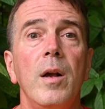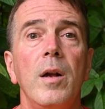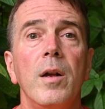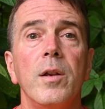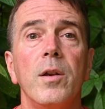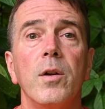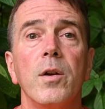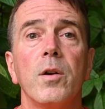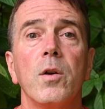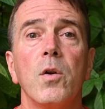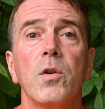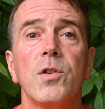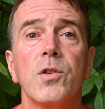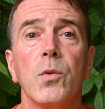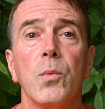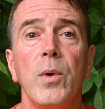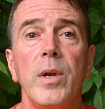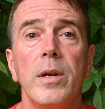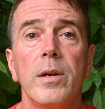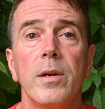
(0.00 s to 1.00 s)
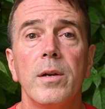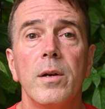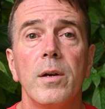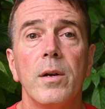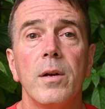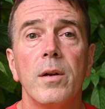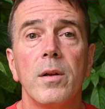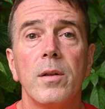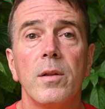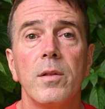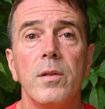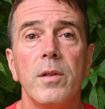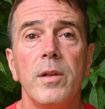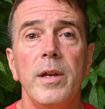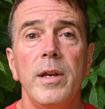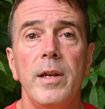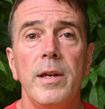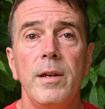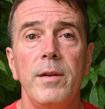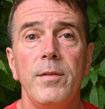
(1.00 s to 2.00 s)
you're in Costa Rica.
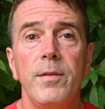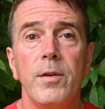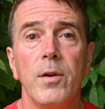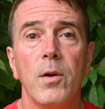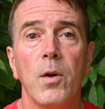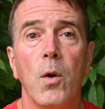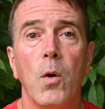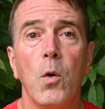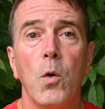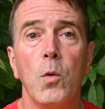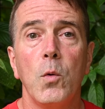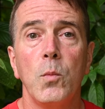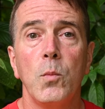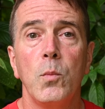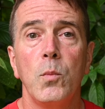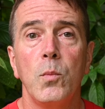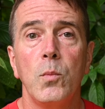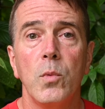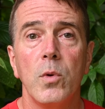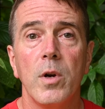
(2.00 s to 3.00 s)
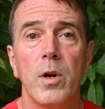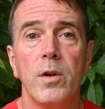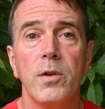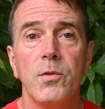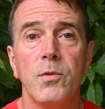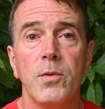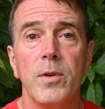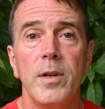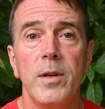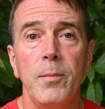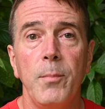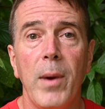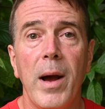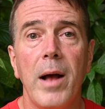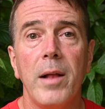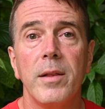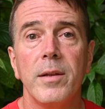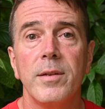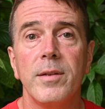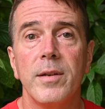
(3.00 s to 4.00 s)
Leave your home country
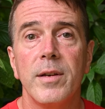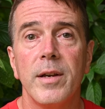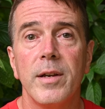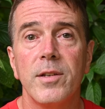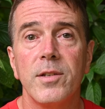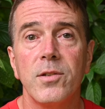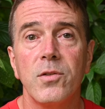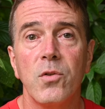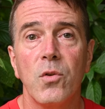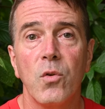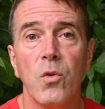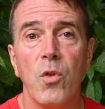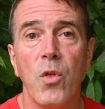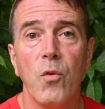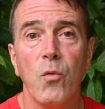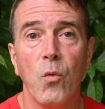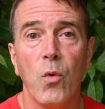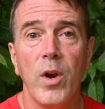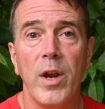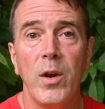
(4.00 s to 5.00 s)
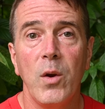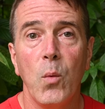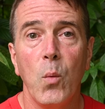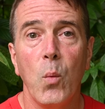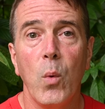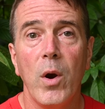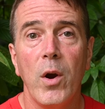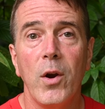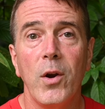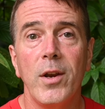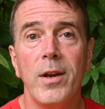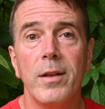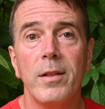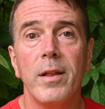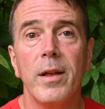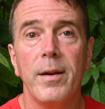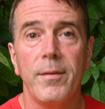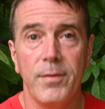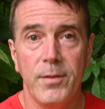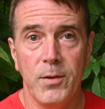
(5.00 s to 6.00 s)
politics right where you
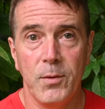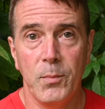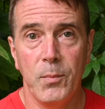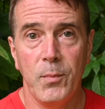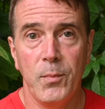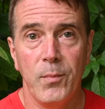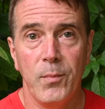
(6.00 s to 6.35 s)
left them.